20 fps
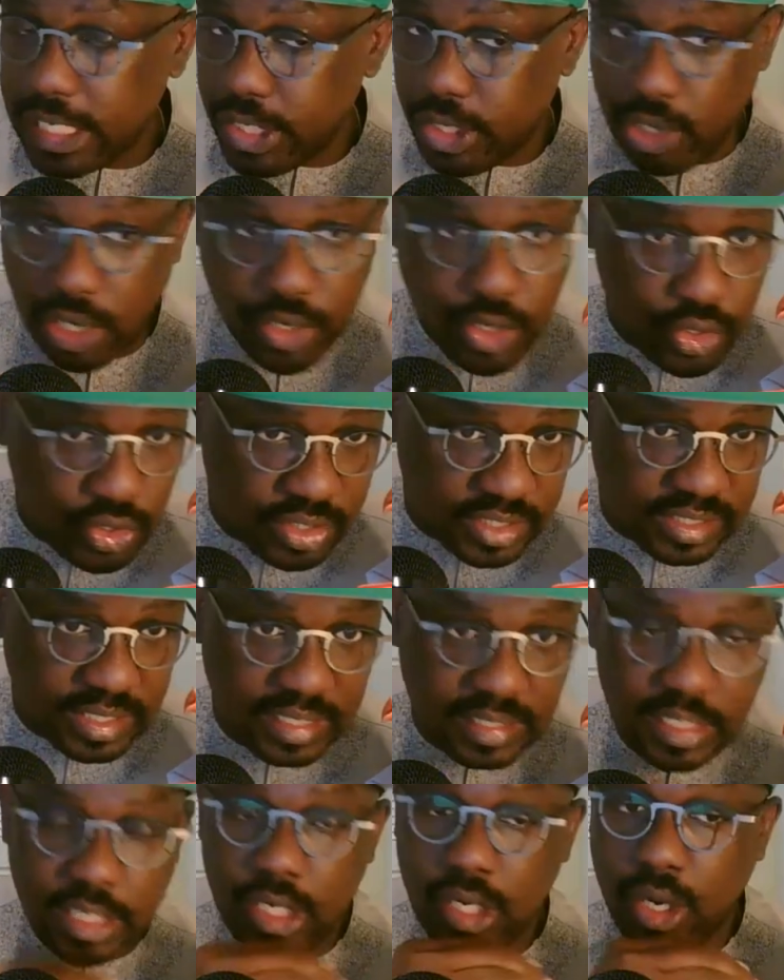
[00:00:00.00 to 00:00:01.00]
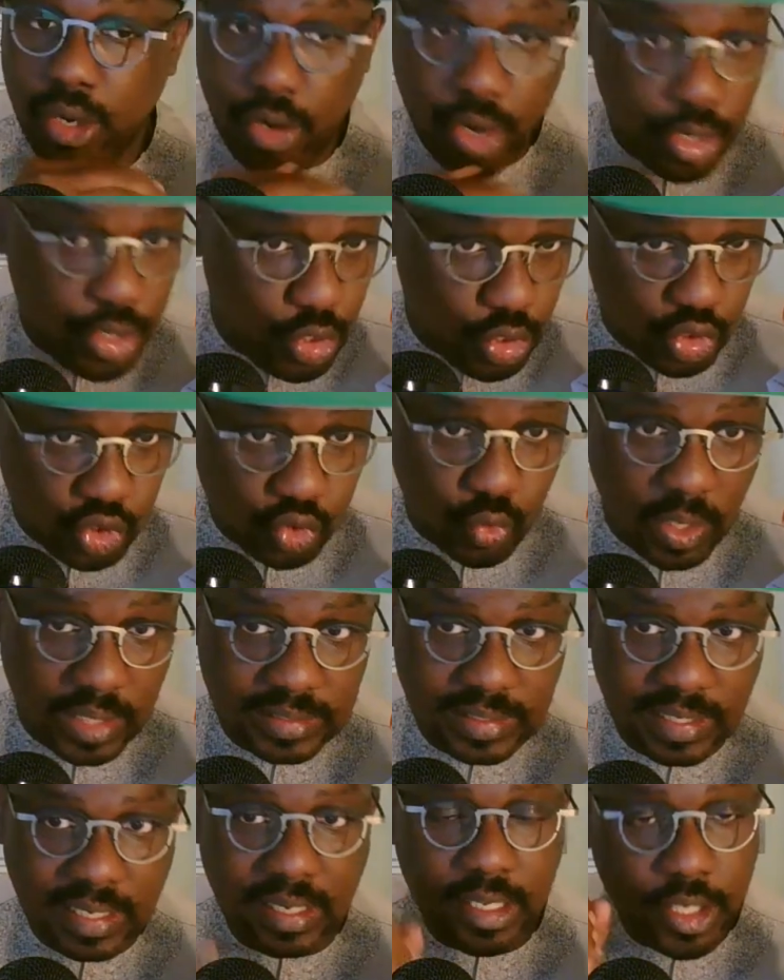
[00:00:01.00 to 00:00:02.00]
Don't use it. Don't use
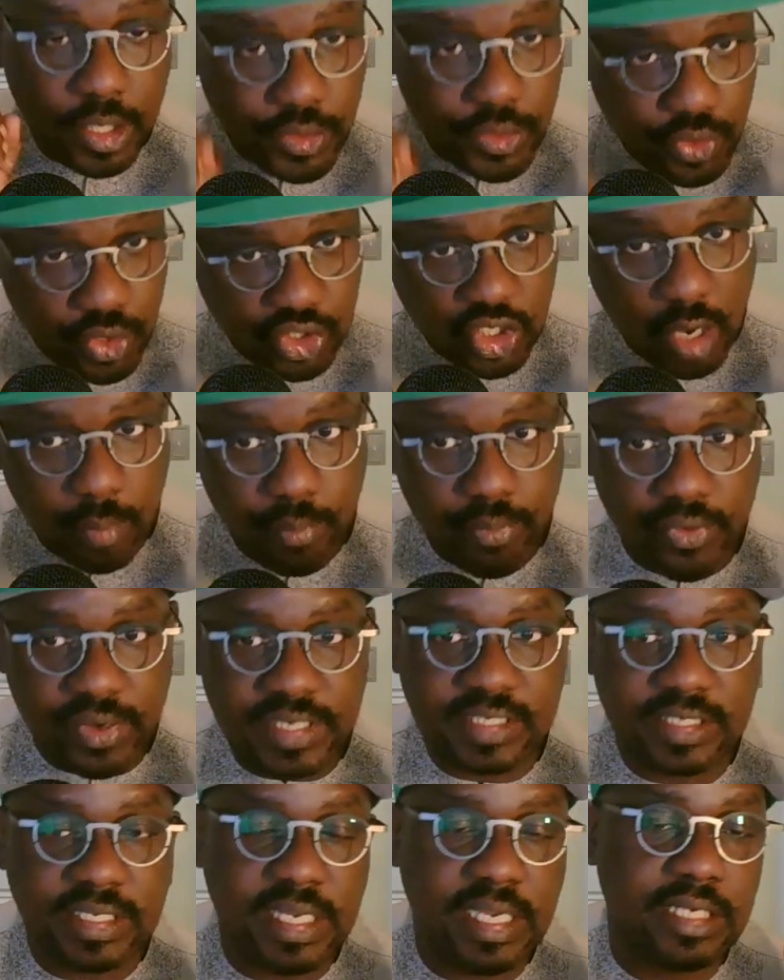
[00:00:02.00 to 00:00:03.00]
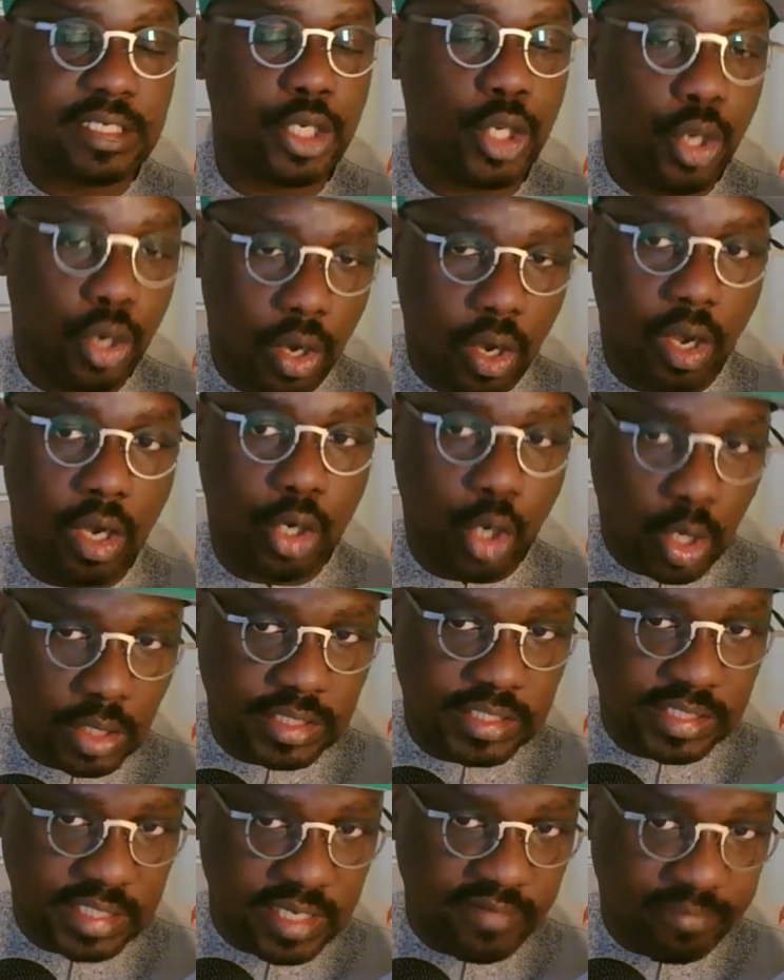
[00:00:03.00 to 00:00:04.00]
water. Use your preseed or
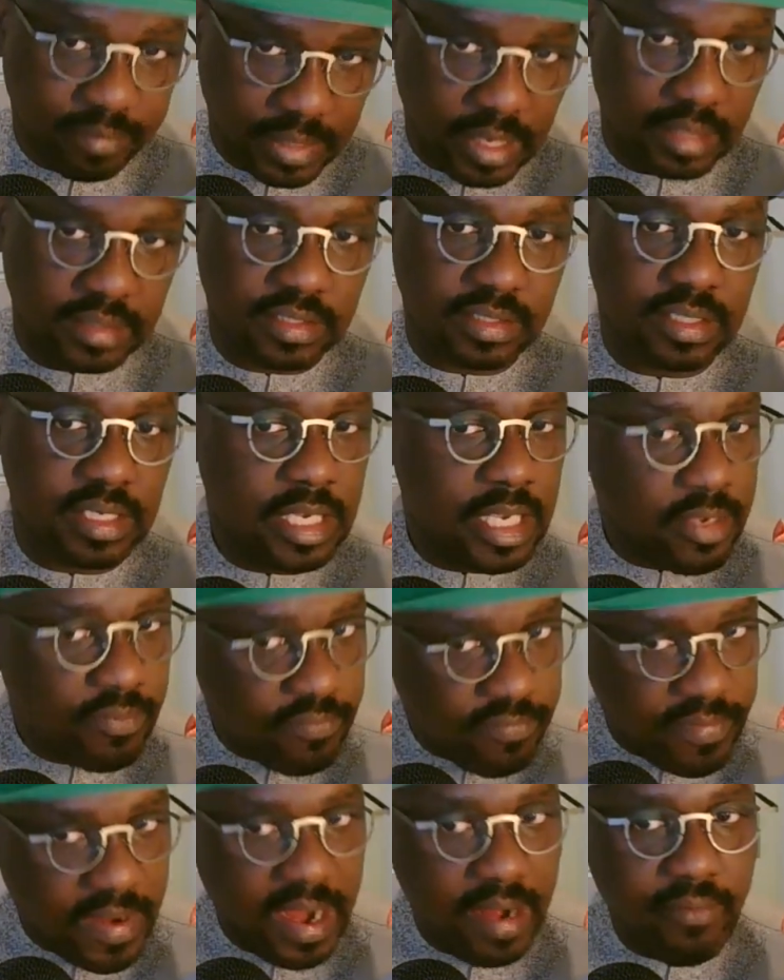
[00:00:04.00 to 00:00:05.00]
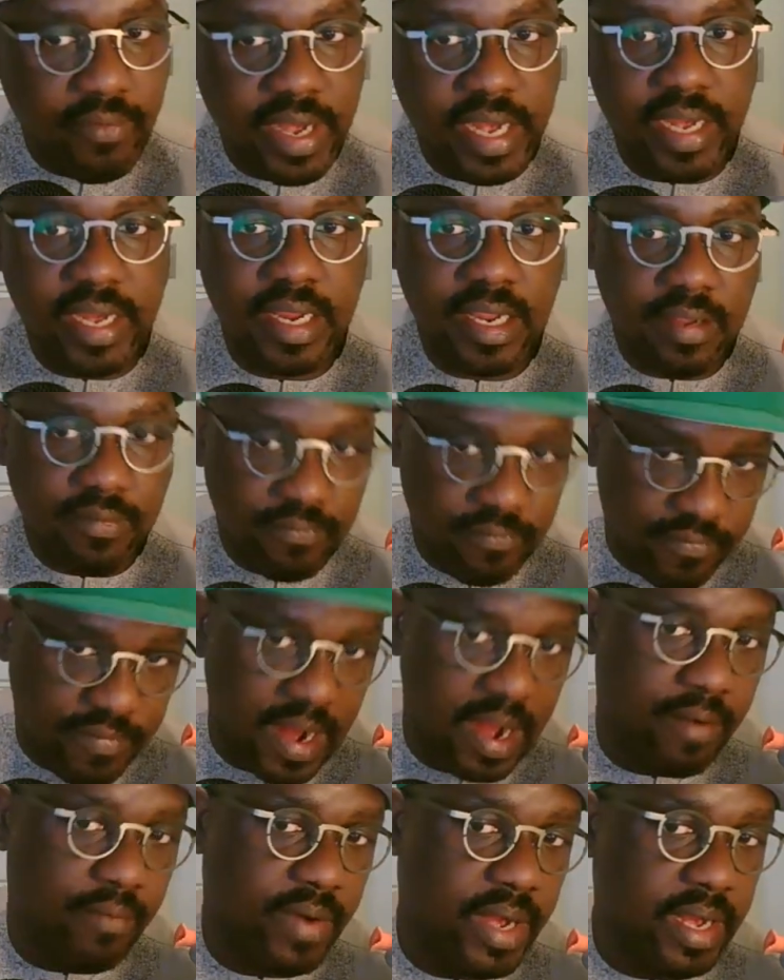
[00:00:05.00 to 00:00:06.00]
conceive plus. Very,
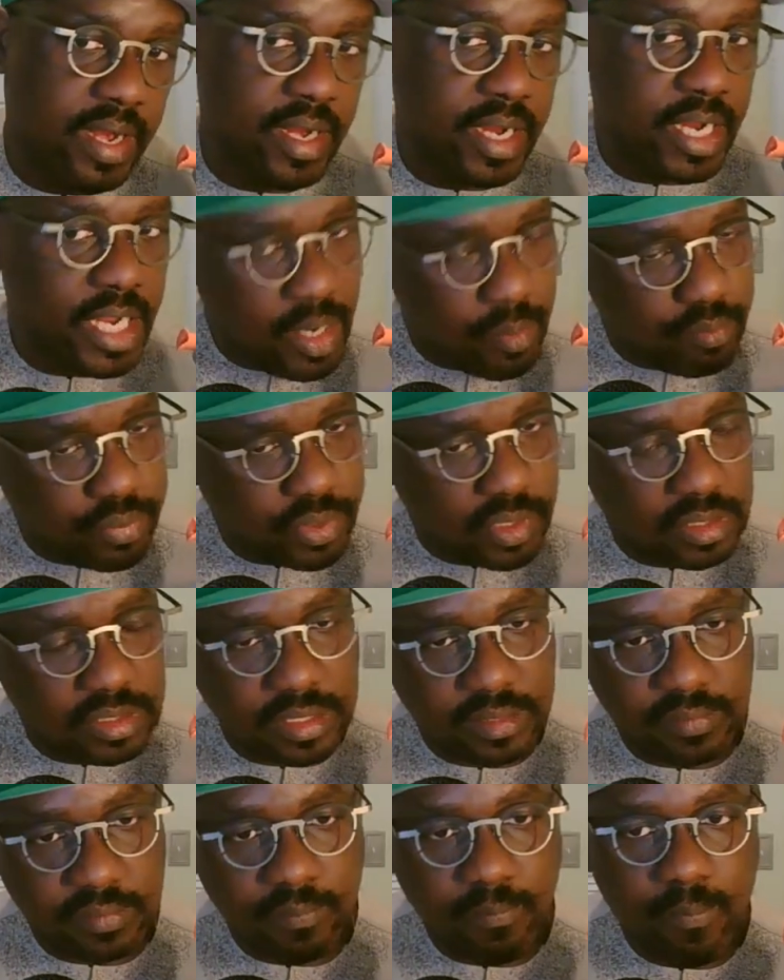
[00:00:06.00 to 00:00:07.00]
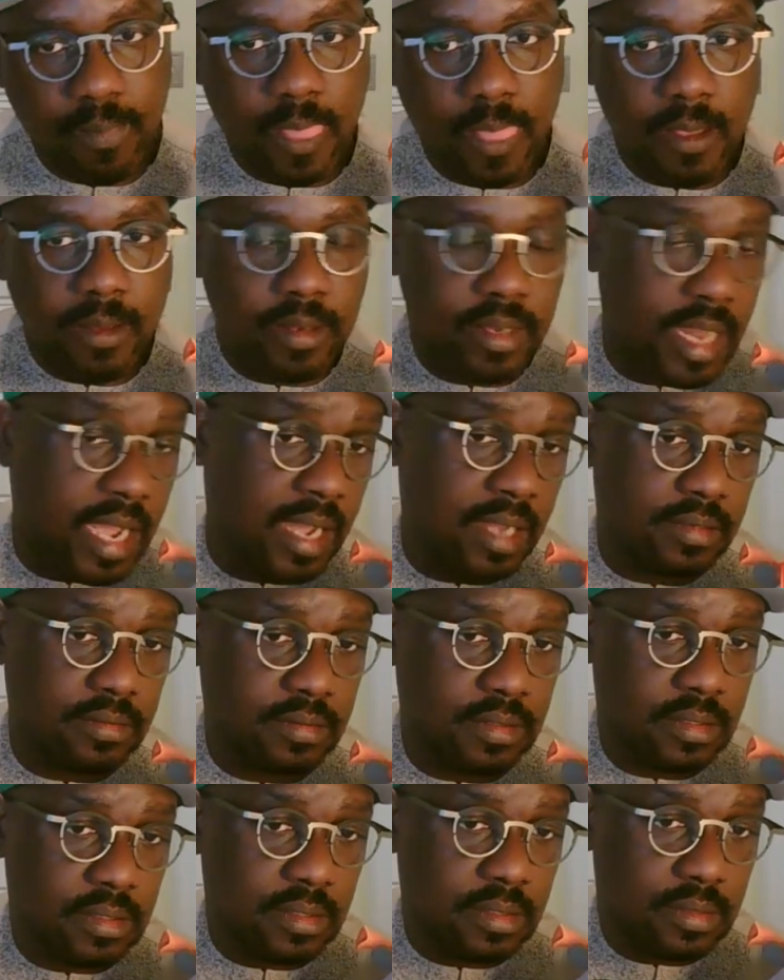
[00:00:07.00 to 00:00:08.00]
very important.
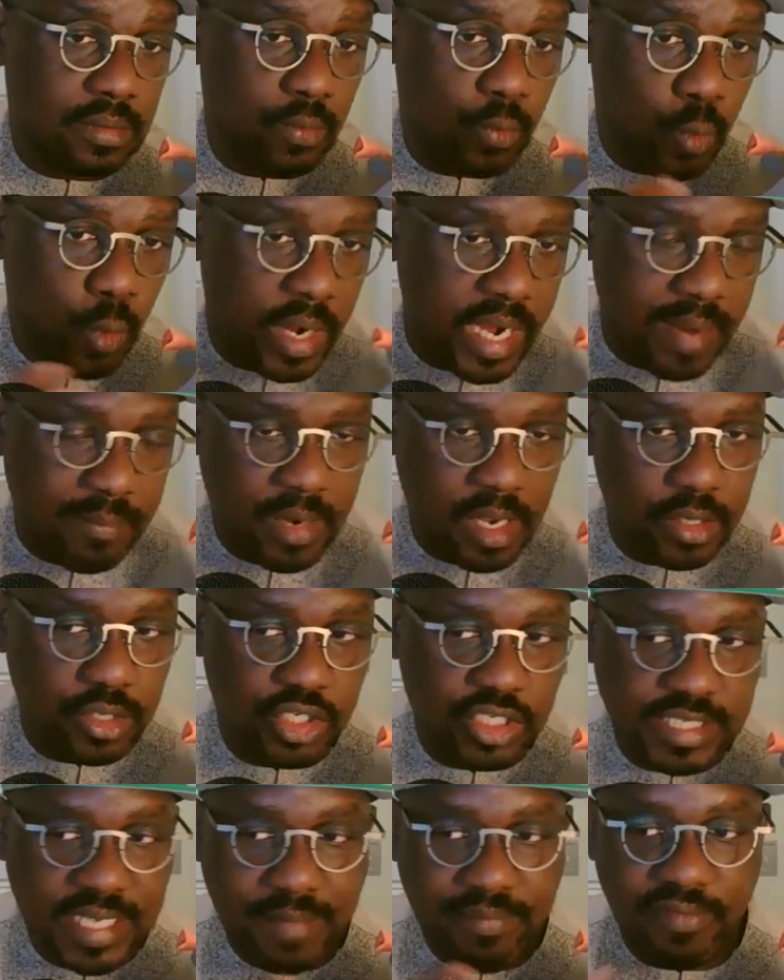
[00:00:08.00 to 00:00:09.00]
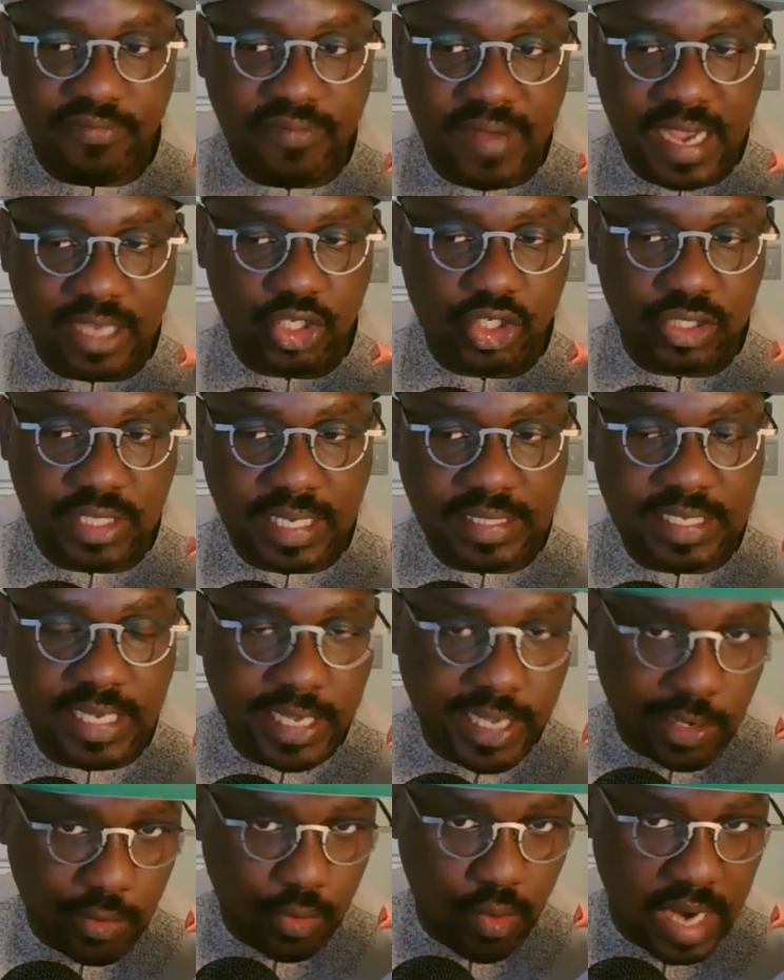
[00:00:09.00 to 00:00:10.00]
Now, what I'm going to say before I start
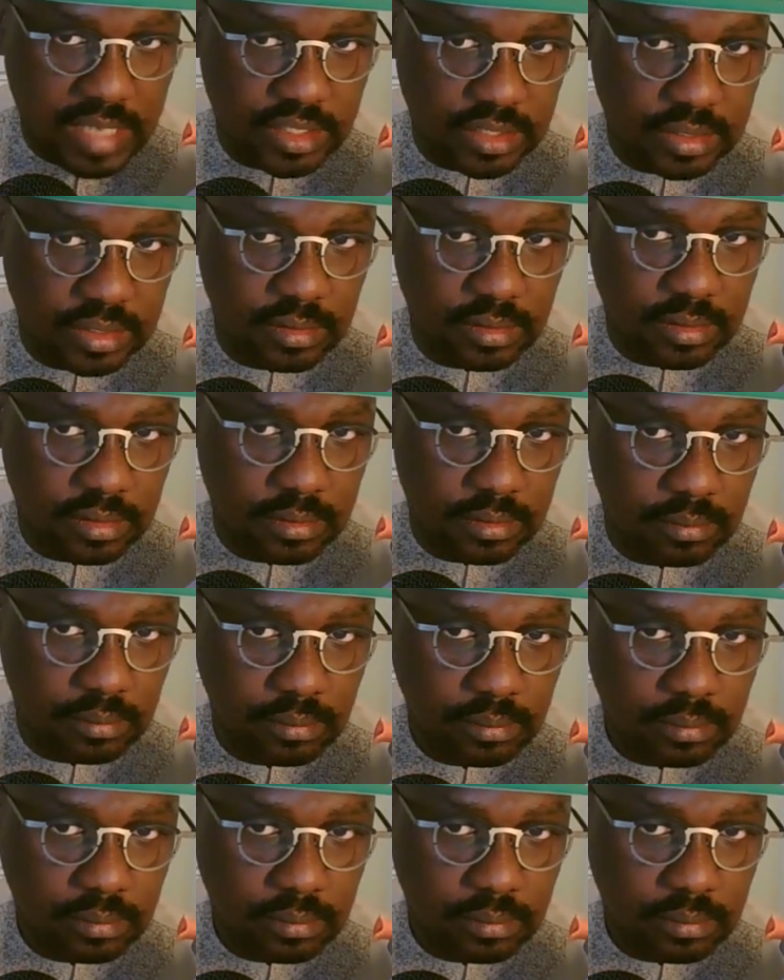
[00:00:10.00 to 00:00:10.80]
taking questions